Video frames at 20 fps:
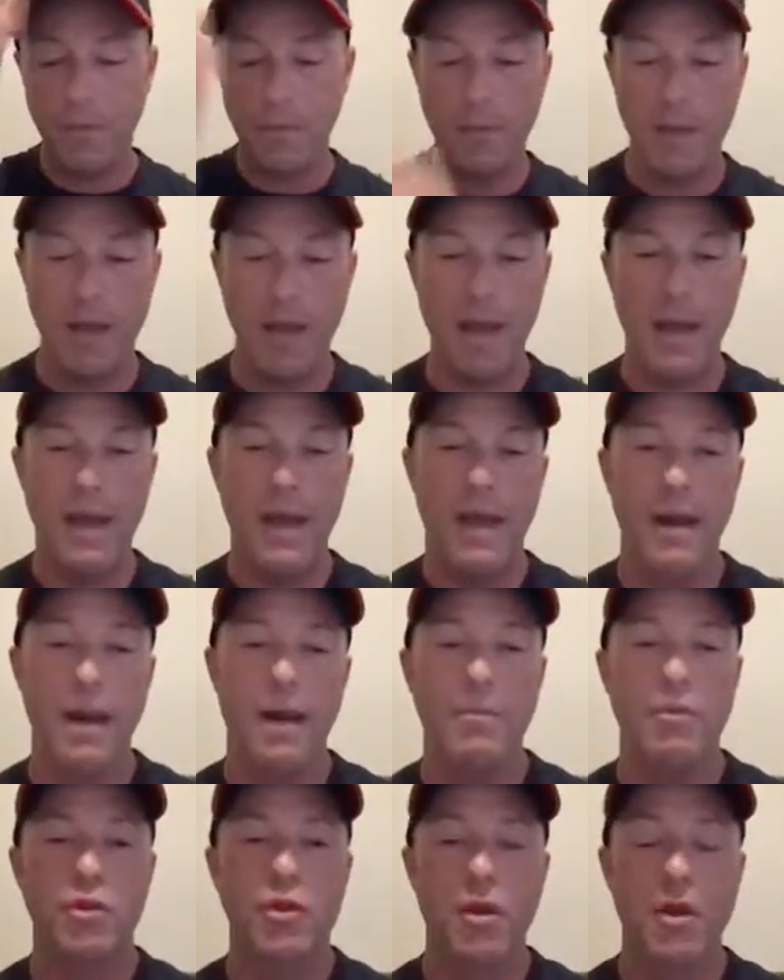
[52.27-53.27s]
And
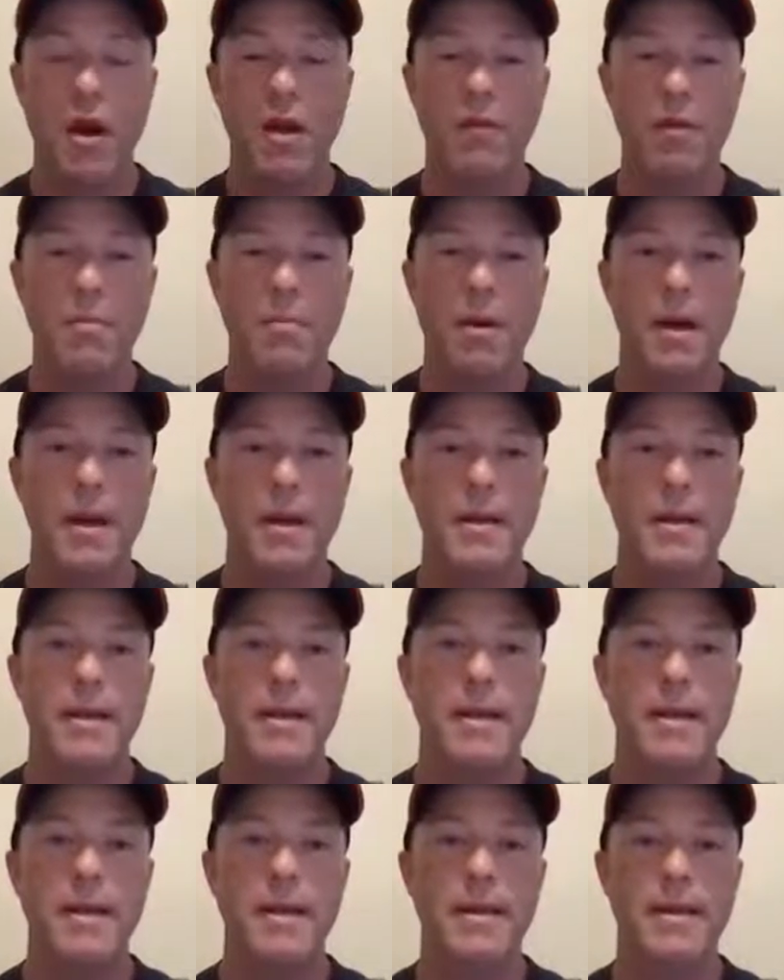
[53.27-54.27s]
I'm sure
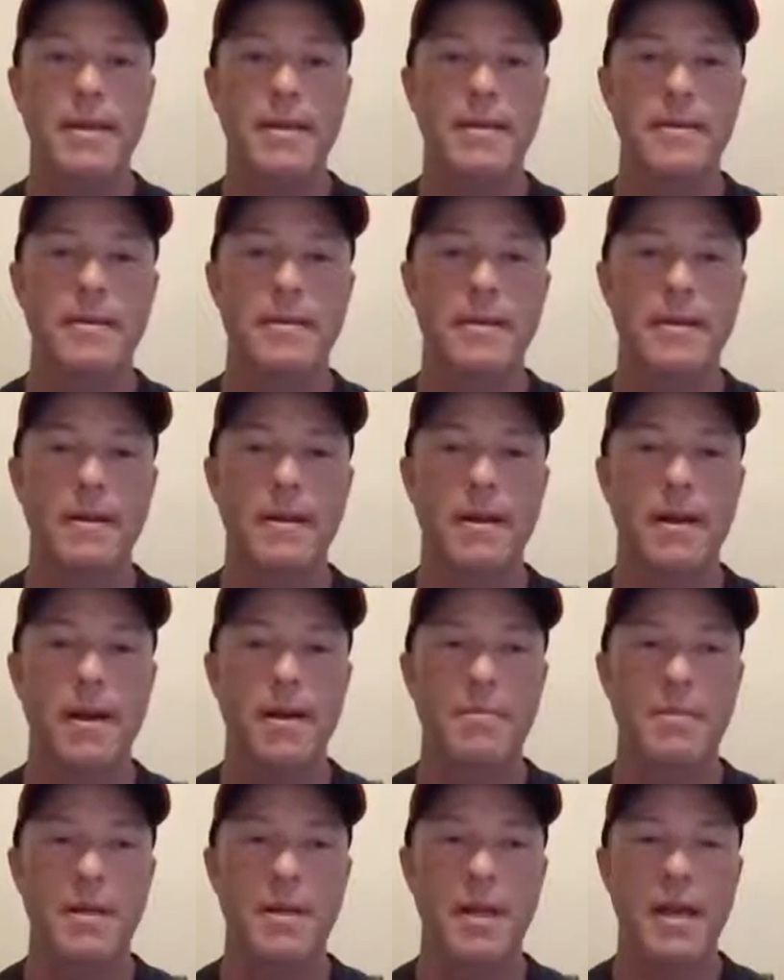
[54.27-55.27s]
everybody is
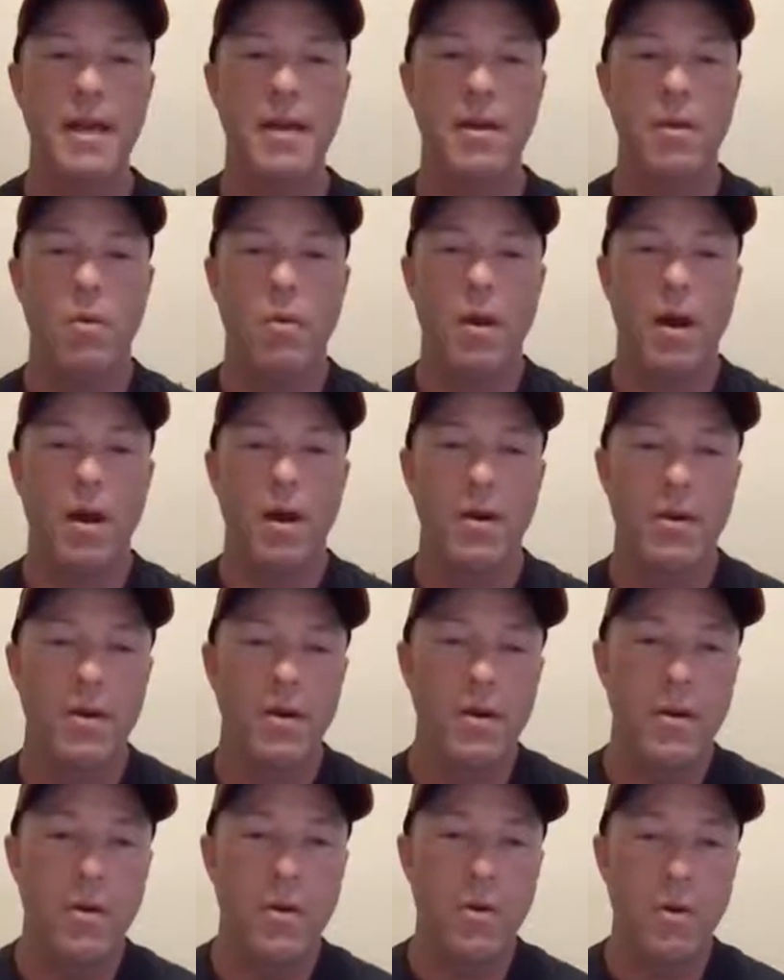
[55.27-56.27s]
up to date and aware of
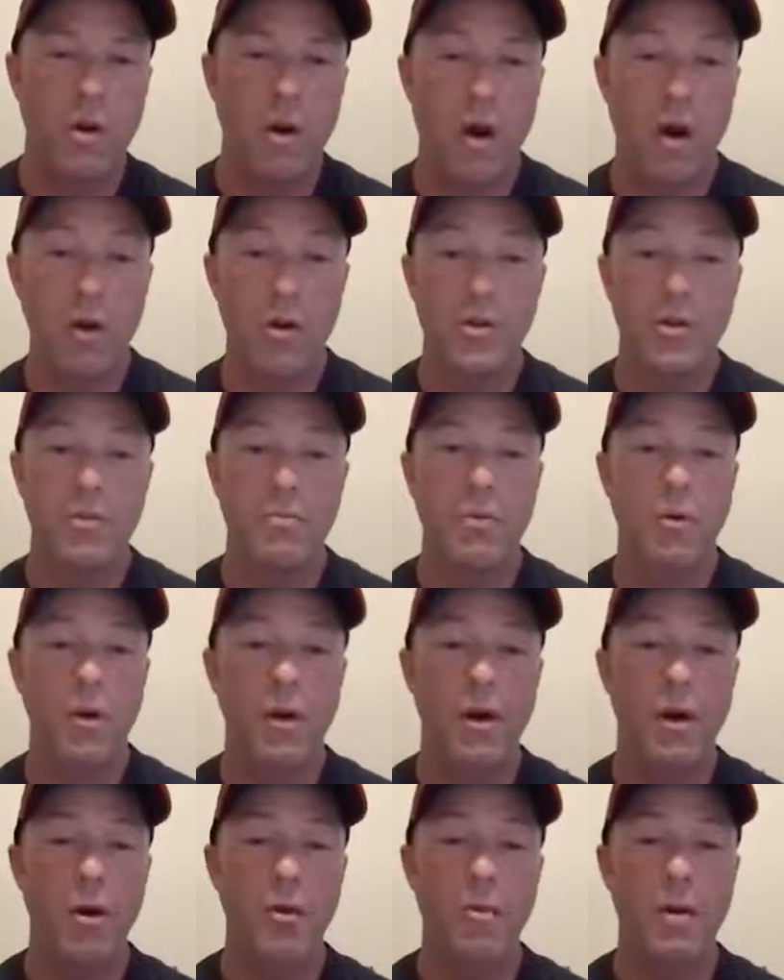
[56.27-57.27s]
the new GUARD
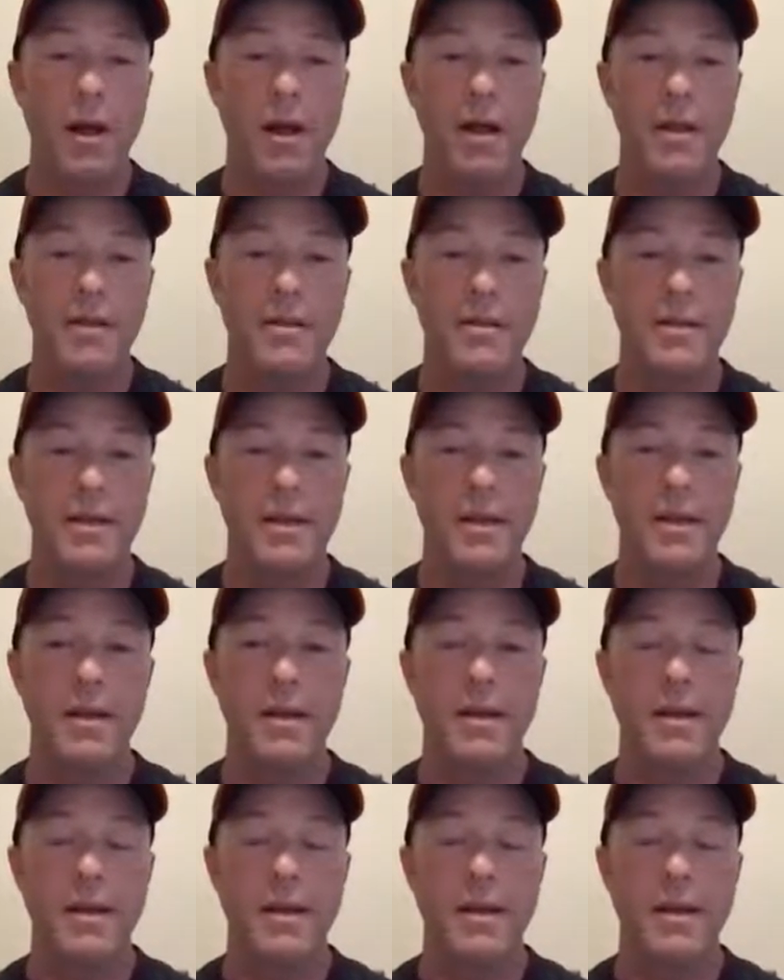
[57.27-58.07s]
2.0 policy.